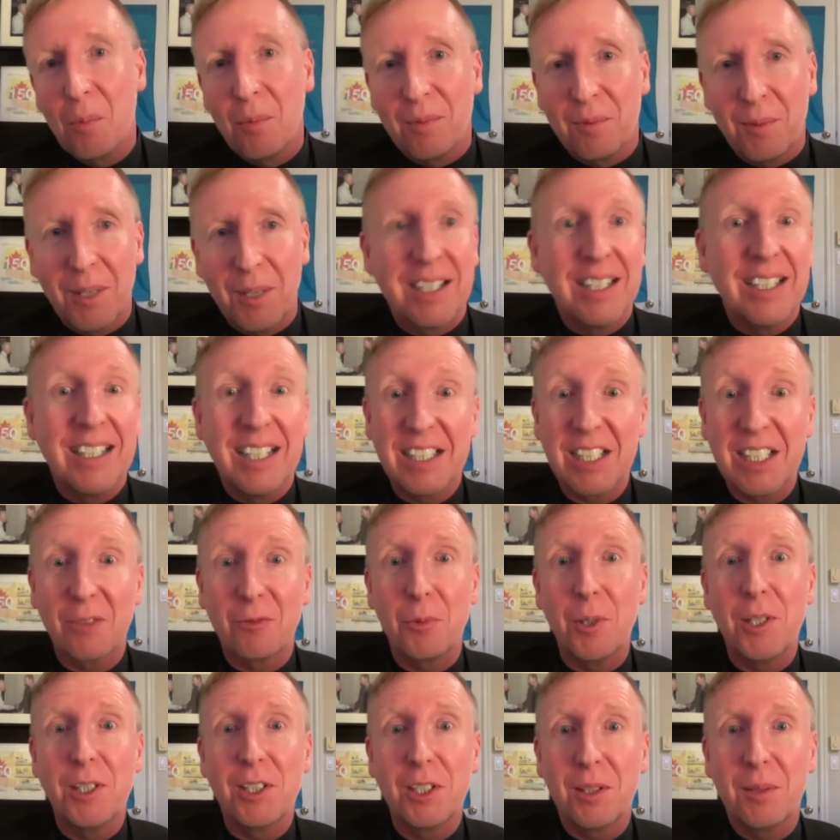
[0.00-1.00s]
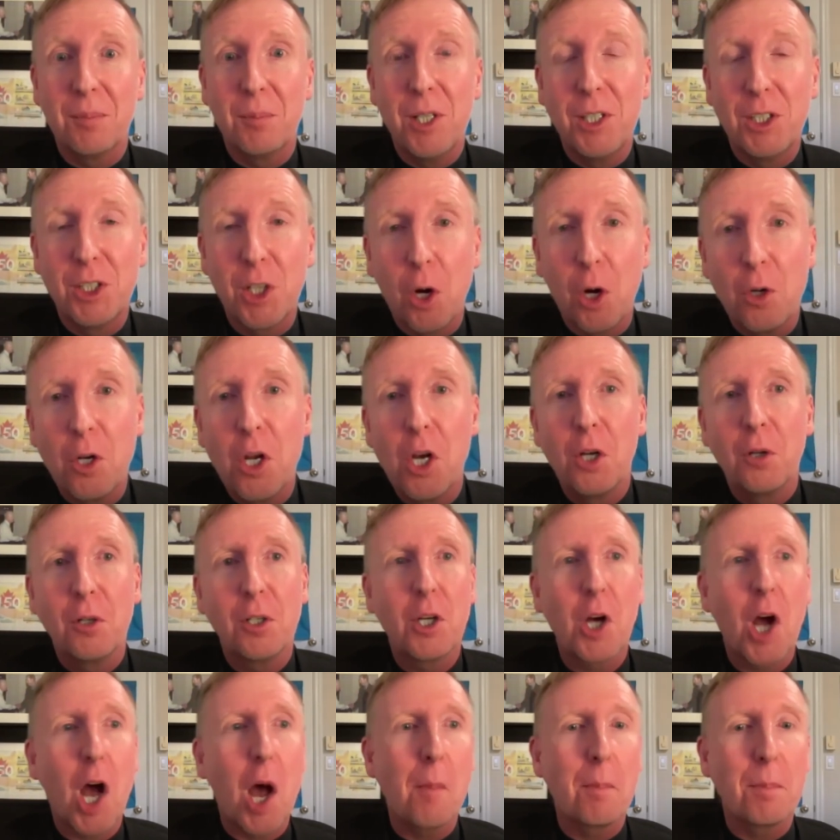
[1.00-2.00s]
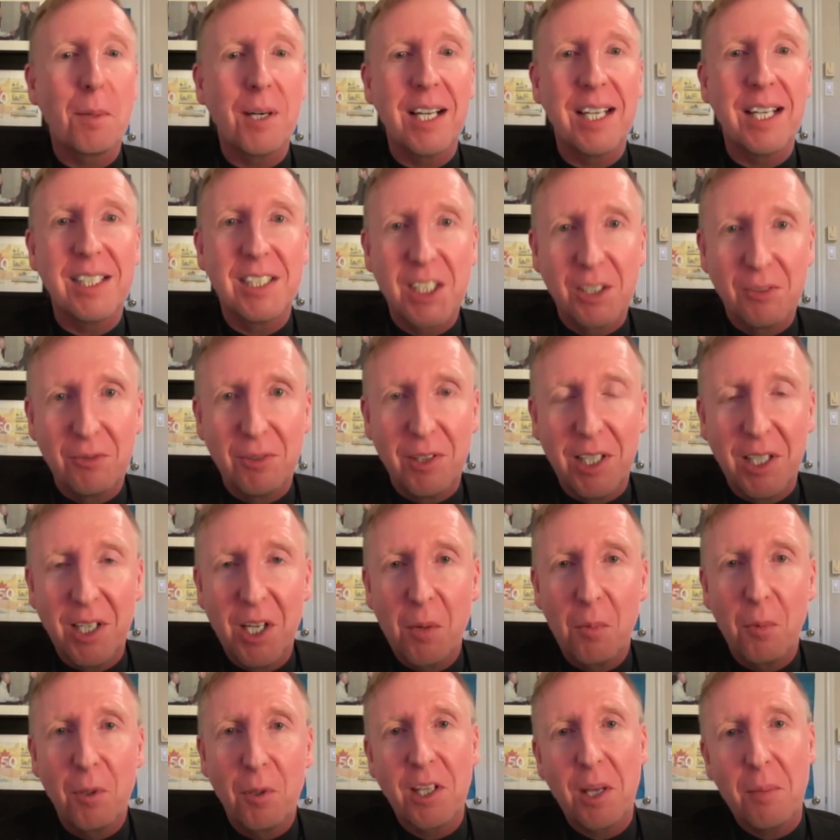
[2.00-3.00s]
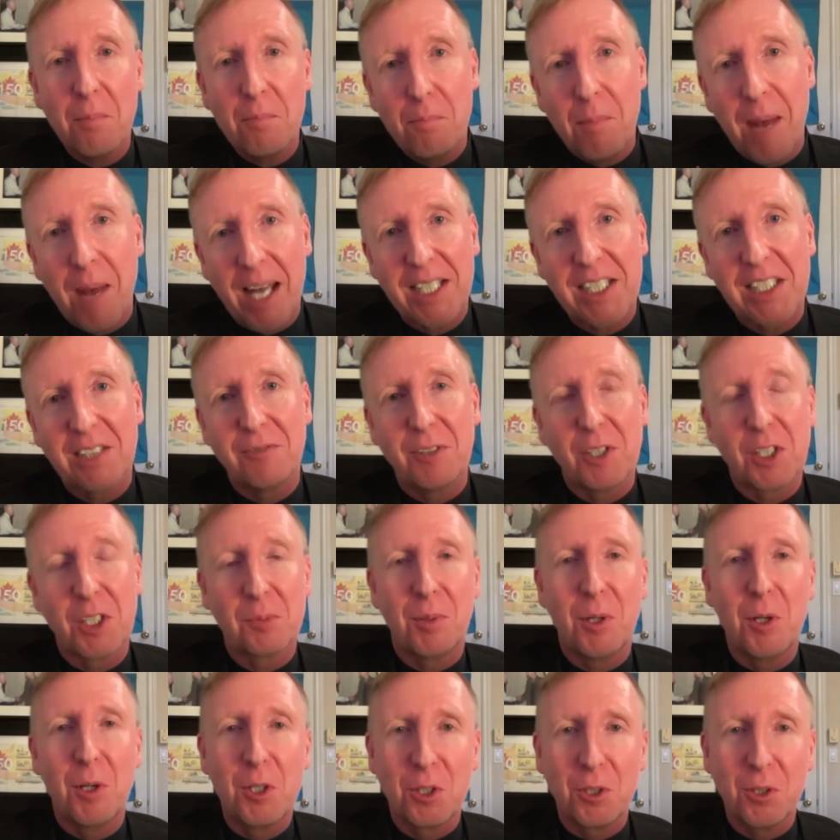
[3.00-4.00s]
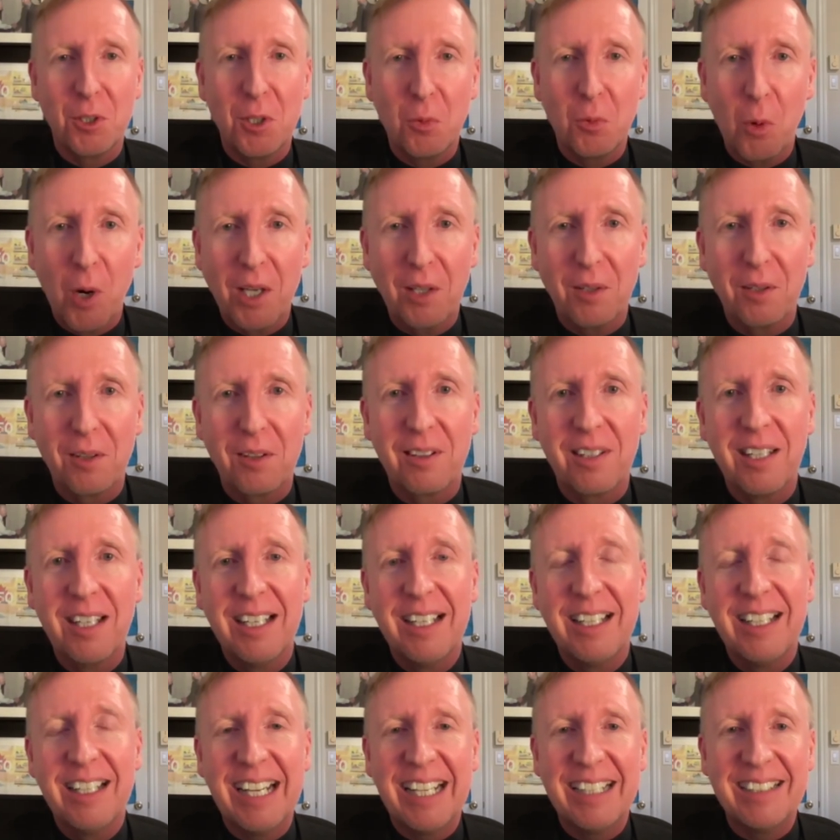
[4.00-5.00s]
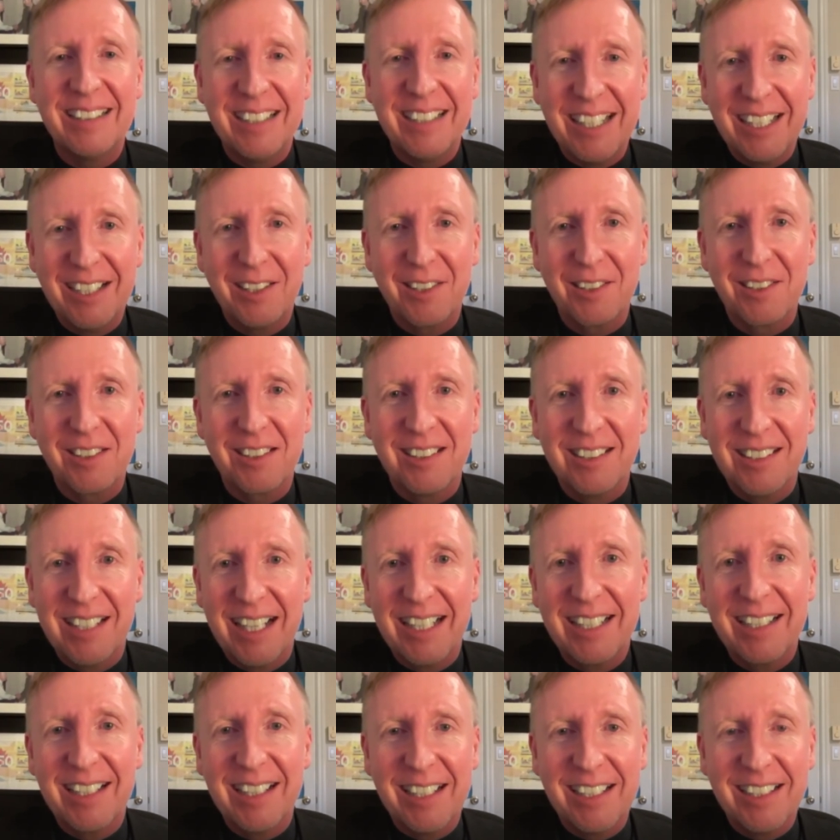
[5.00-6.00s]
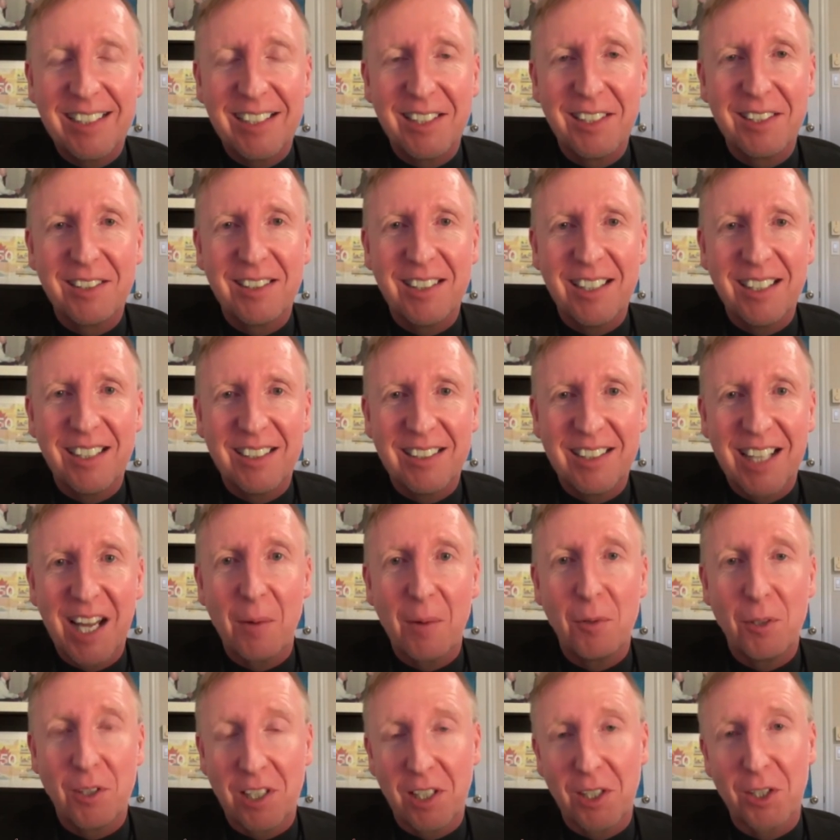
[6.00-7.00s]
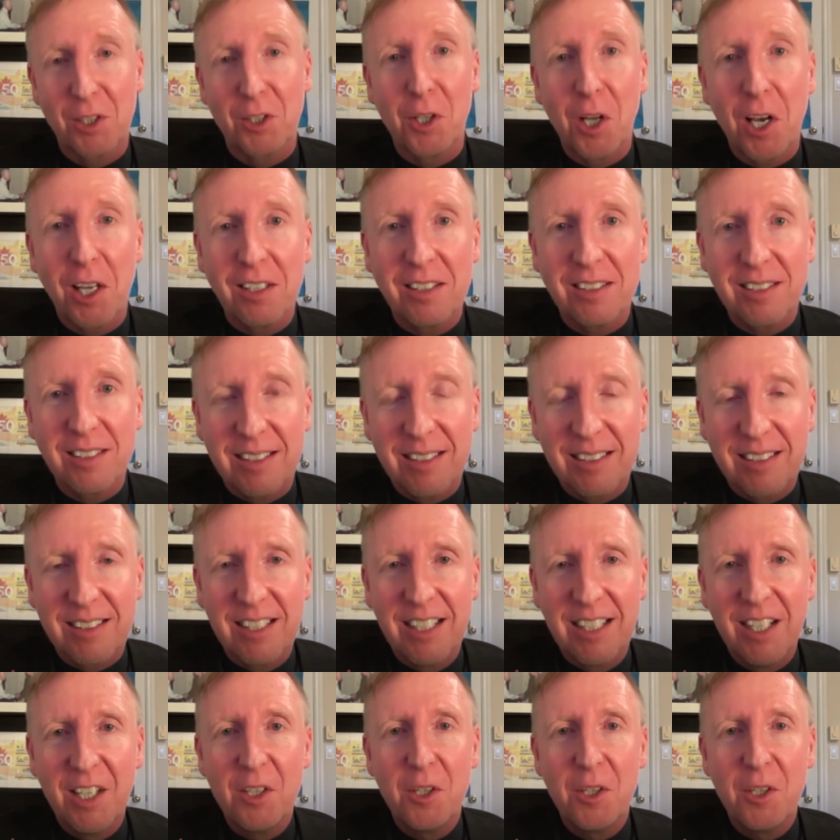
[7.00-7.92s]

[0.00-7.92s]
well, except we, sh- we showed comprehensively with the massive explosion in wealth in the years and the decades since then. That was utter nonsense.